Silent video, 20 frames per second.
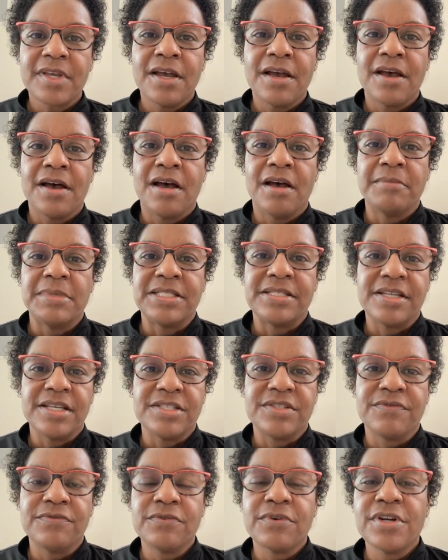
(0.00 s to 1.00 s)
In
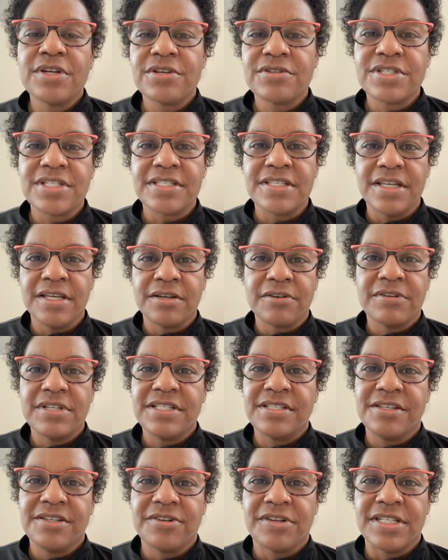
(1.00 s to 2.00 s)
stage 4, you're just
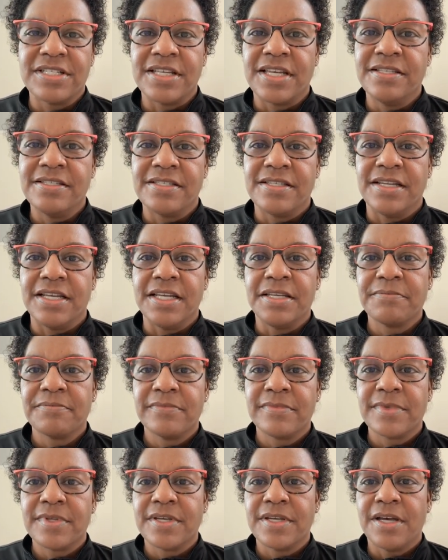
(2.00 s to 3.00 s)
increasing your intensity
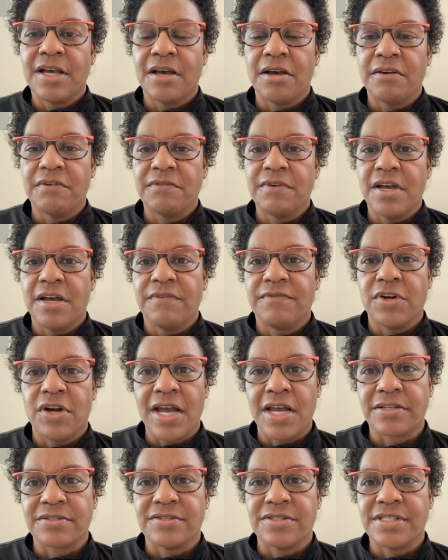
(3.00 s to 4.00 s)
of your
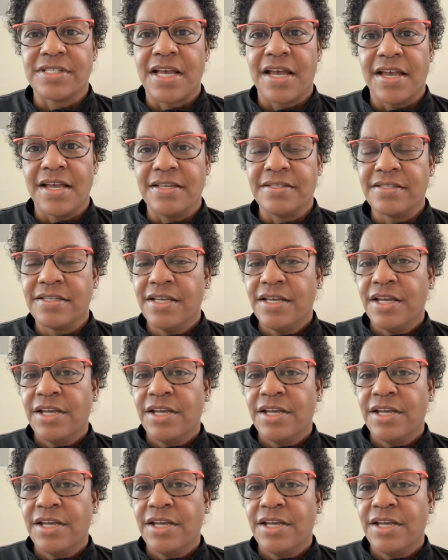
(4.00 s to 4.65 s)
exercise.